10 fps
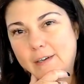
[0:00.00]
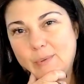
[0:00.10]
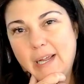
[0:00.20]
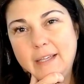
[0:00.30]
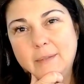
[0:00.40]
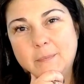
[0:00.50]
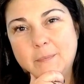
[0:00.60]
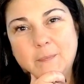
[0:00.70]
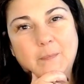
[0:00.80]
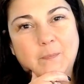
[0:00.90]
Right?
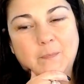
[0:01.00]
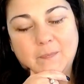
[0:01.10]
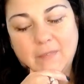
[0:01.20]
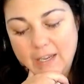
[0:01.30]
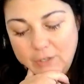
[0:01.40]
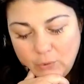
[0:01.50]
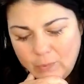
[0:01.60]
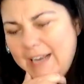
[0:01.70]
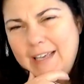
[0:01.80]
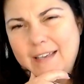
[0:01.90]
And you're
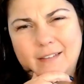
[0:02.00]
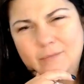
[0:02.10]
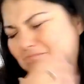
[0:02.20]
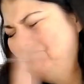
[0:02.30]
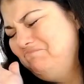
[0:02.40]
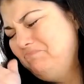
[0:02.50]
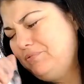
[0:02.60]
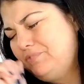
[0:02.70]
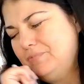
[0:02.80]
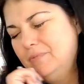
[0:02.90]
ready.
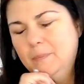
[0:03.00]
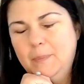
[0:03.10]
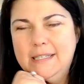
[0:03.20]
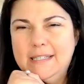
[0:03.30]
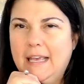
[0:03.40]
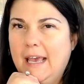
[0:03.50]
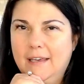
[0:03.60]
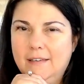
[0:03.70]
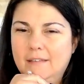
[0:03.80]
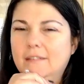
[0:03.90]
Piece of
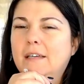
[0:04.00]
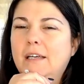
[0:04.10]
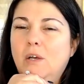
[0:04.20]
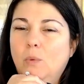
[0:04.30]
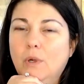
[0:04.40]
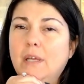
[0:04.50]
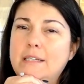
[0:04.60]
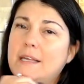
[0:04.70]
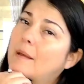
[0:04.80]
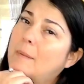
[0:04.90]
cake. We're going
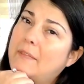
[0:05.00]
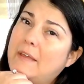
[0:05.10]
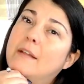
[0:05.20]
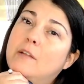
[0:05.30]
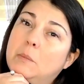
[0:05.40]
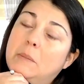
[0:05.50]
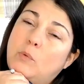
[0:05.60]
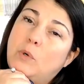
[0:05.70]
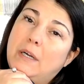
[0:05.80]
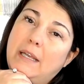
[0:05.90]
to talk about that a little bit
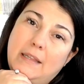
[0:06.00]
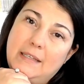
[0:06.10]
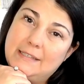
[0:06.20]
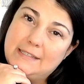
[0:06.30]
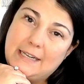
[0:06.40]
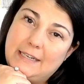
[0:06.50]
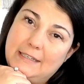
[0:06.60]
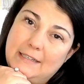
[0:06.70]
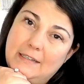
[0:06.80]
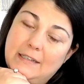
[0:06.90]
more in the
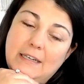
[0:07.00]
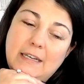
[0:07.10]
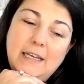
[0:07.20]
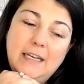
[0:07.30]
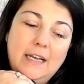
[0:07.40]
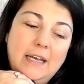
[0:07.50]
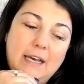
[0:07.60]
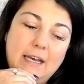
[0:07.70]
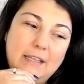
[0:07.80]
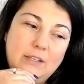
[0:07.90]
extended.
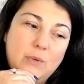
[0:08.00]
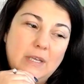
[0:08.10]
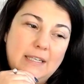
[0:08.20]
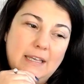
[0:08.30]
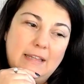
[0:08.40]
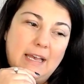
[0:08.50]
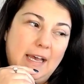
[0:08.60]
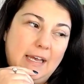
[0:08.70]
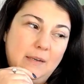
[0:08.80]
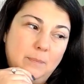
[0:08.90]
Uh, you can get
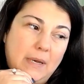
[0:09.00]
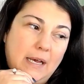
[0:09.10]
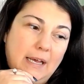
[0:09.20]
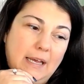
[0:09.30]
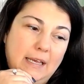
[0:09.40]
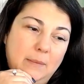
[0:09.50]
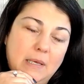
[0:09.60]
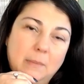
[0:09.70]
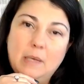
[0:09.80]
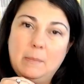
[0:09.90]
that by
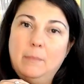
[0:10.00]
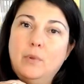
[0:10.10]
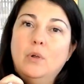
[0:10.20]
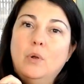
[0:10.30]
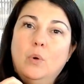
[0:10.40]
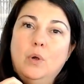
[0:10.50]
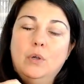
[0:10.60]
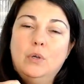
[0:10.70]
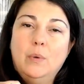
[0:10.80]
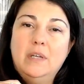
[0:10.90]
becoming a member or
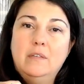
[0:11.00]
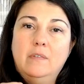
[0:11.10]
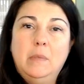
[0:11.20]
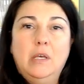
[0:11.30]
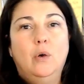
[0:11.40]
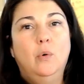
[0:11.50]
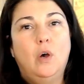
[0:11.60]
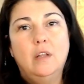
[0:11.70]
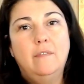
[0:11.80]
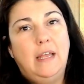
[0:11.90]
going to Vimeo.
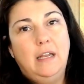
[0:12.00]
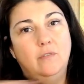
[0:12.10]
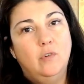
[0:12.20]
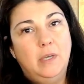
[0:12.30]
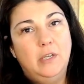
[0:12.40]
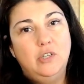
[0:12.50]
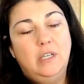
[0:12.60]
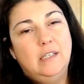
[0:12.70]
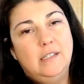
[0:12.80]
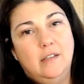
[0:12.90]
All of that information
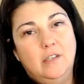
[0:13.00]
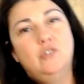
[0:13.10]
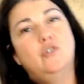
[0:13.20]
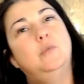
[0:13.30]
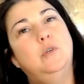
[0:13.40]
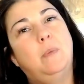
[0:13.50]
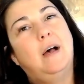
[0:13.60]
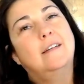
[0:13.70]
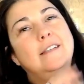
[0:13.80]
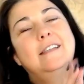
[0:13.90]
is in the description
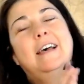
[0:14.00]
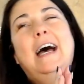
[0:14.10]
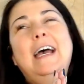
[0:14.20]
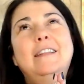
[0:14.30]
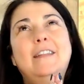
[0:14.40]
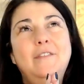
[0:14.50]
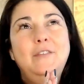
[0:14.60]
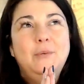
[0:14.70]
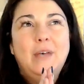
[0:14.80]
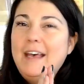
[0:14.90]
box. I love
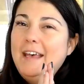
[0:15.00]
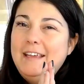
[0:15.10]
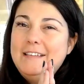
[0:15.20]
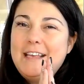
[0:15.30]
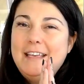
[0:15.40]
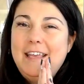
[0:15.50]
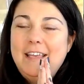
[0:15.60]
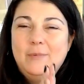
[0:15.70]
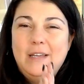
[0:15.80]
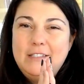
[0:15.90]
you guys. I
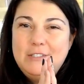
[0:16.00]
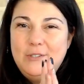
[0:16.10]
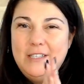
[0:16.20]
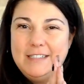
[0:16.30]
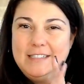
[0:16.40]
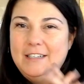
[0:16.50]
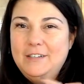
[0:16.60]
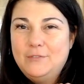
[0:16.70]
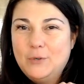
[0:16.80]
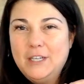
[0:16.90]
can't wait to do the
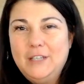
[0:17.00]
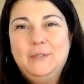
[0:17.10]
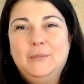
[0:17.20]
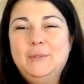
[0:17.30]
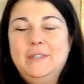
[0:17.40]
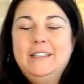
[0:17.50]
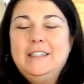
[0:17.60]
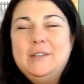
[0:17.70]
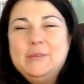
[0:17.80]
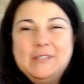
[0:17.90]
extended for you.
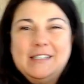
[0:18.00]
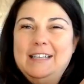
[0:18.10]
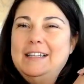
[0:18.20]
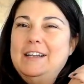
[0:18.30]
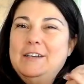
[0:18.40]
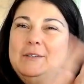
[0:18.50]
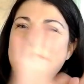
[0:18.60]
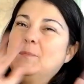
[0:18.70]
We'll see you later.